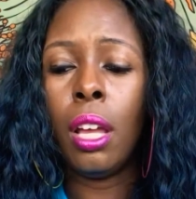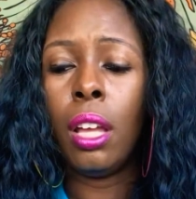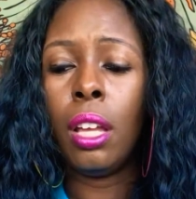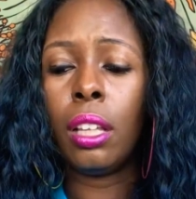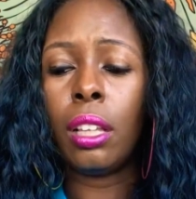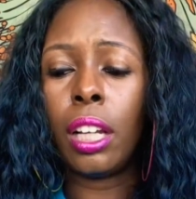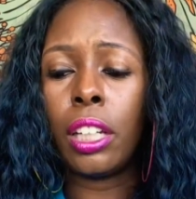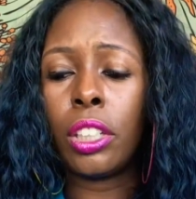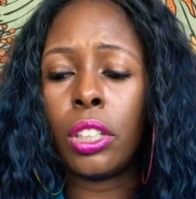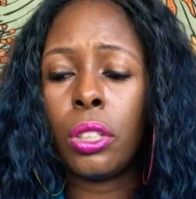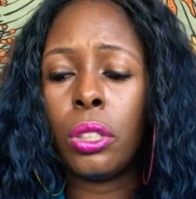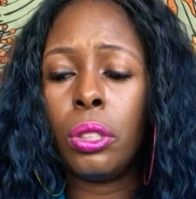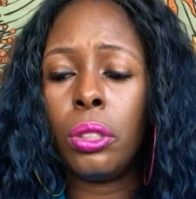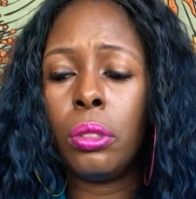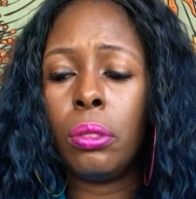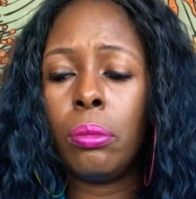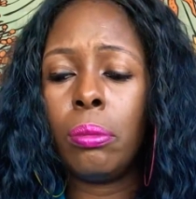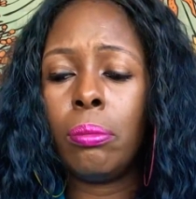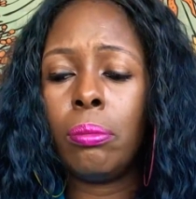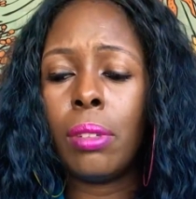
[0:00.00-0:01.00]
like I
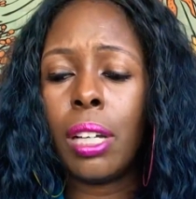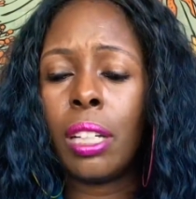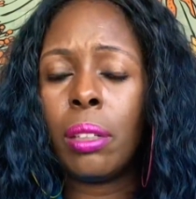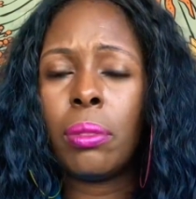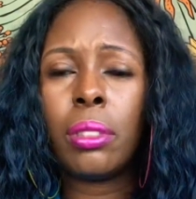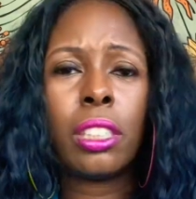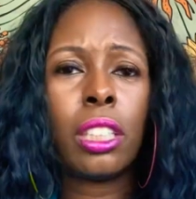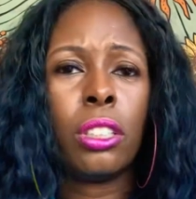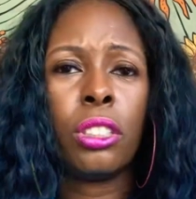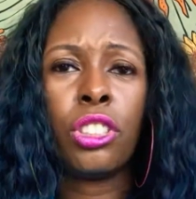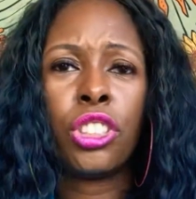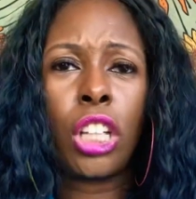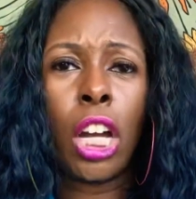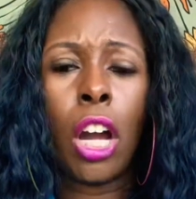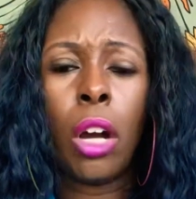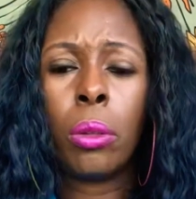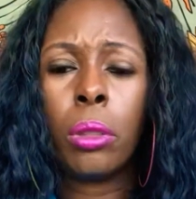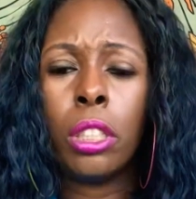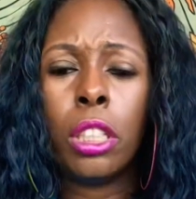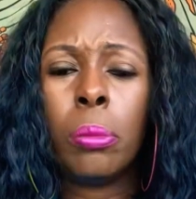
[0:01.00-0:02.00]
don't want to say your
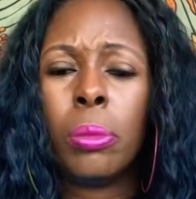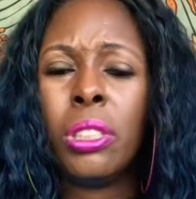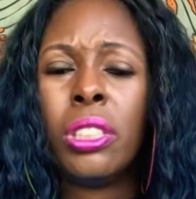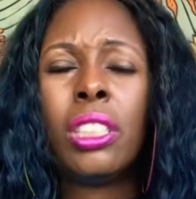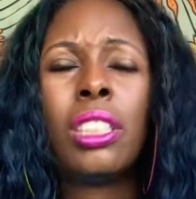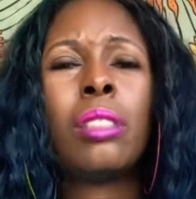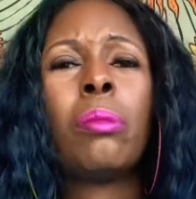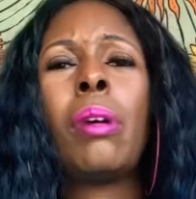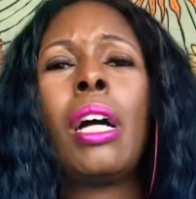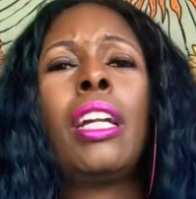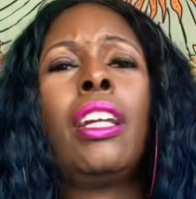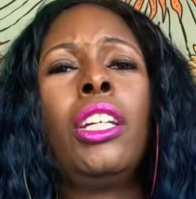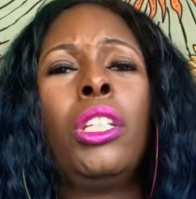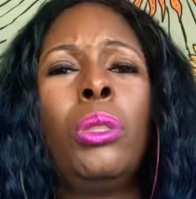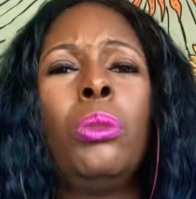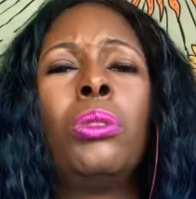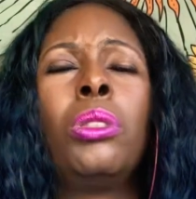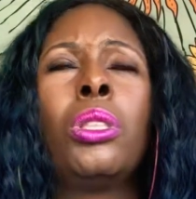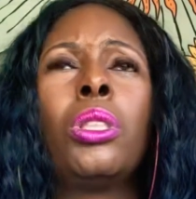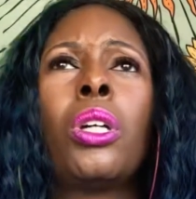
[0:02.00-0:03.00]
childhood, but just somebody that you
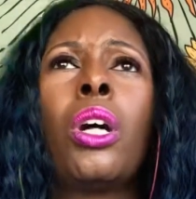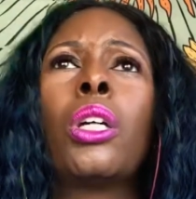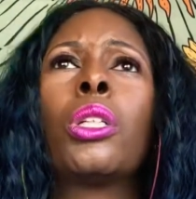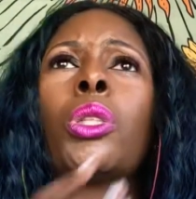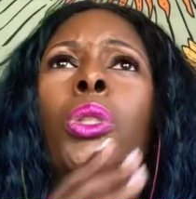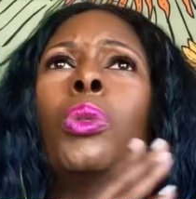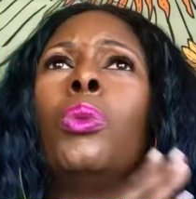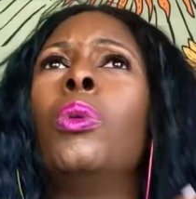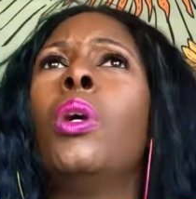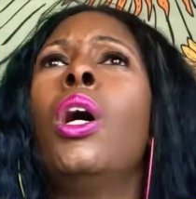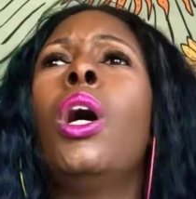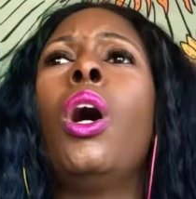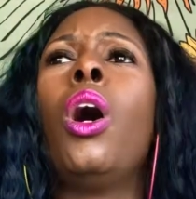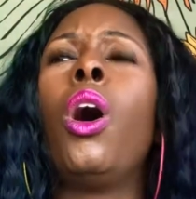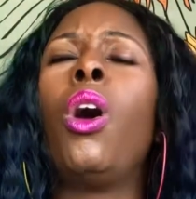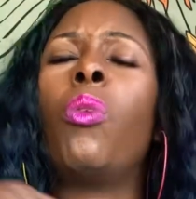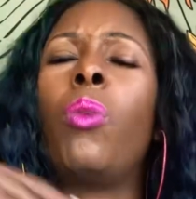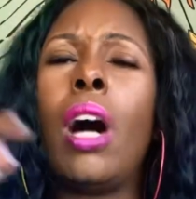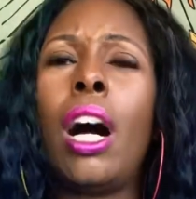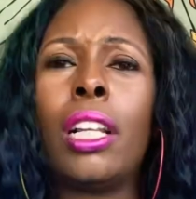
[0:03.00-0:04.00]
used to talk to
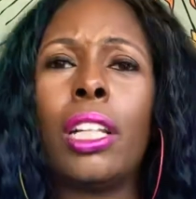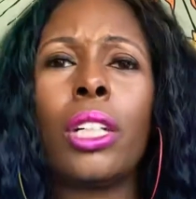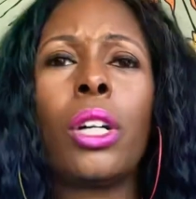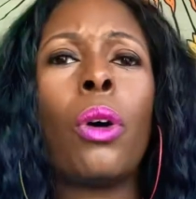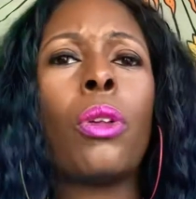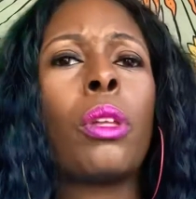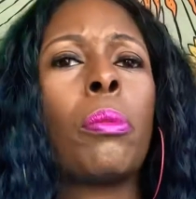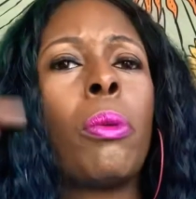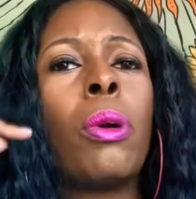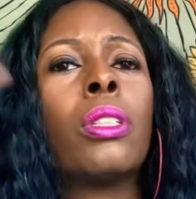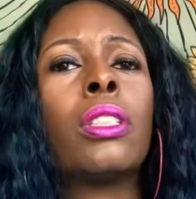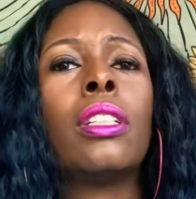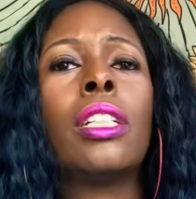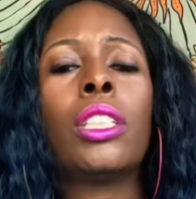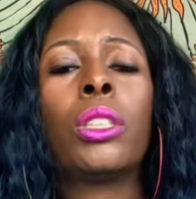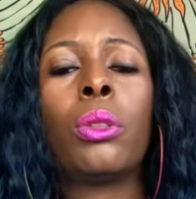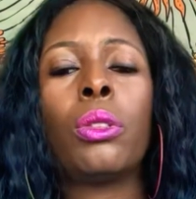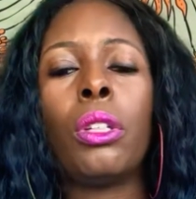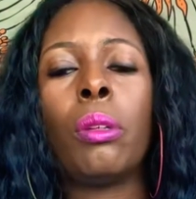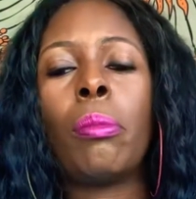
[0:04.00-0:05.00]
a while ago. The person that's
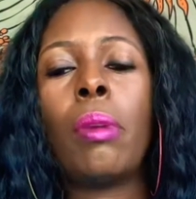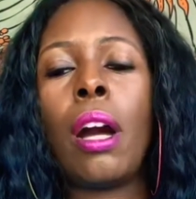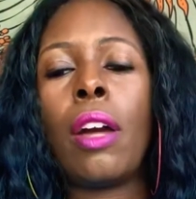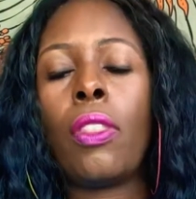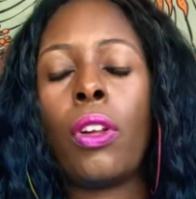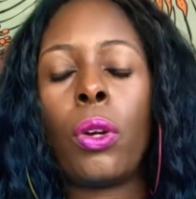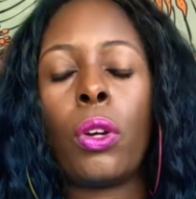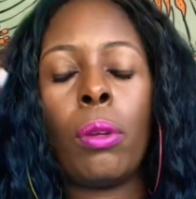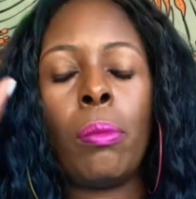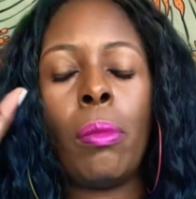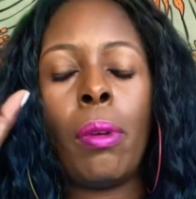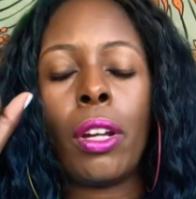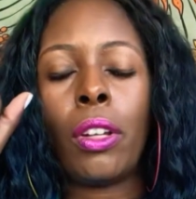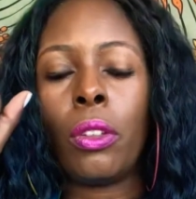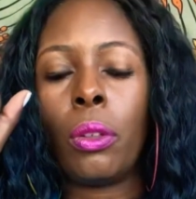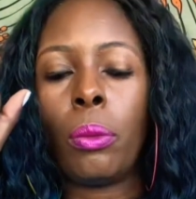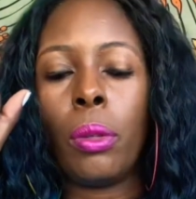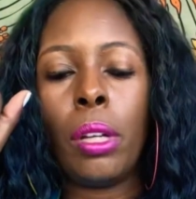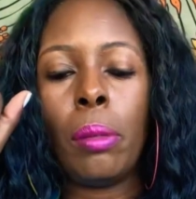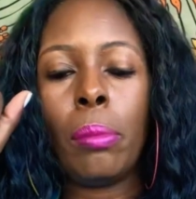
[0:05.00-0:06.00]
on your mind, they're going to be making their
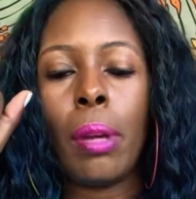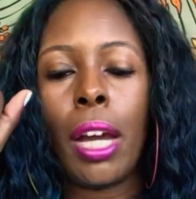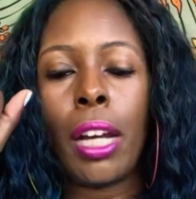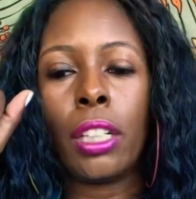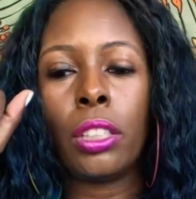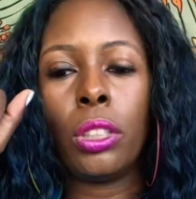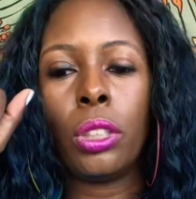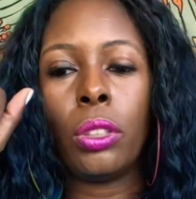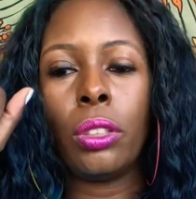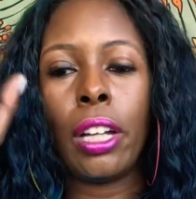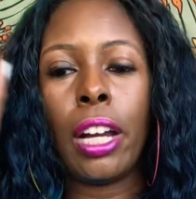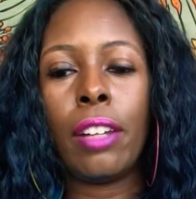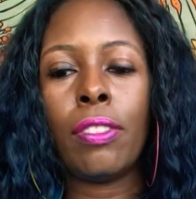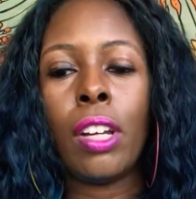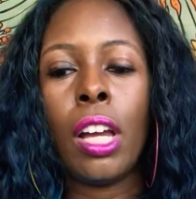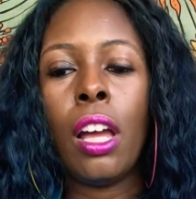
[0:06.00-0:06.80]
way back into your life.